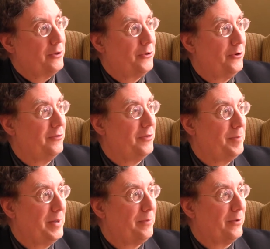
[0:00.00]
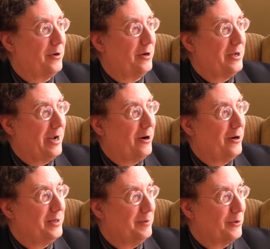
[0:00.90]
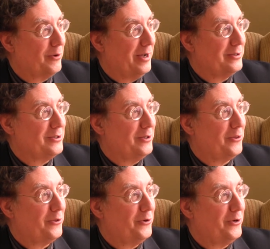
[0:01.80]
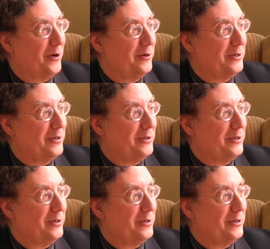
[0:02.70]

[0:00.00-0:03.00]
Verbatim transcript: a third of the people are diehard Democrats and a third are